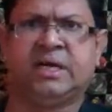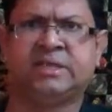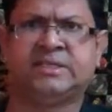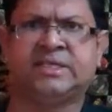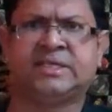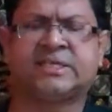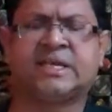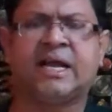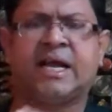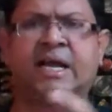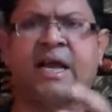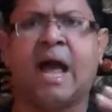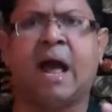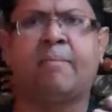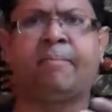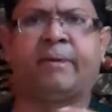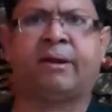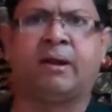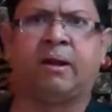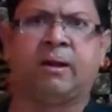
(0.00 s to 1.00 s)
just like
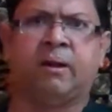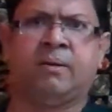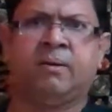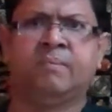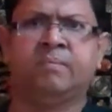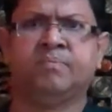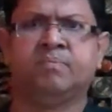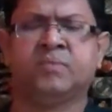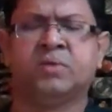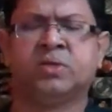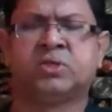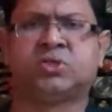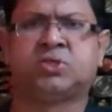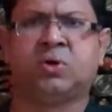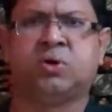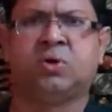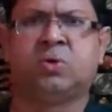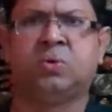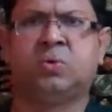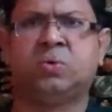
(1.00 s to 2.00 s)
capital.
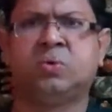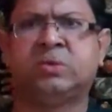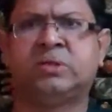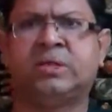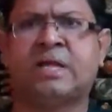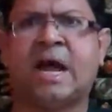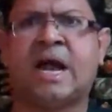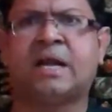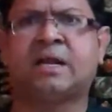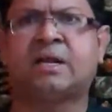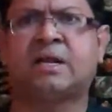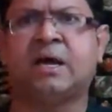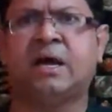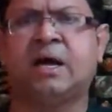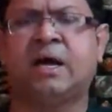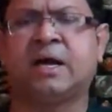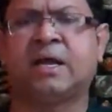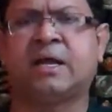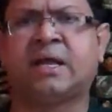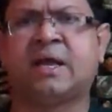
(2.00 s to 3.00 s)
So
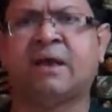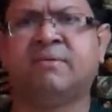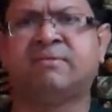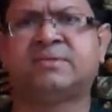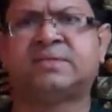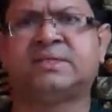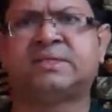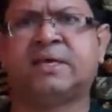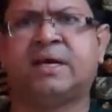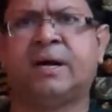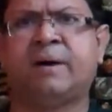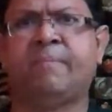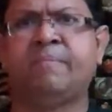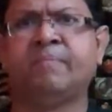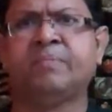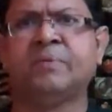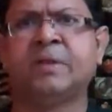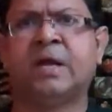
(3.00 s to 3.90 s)
that gives the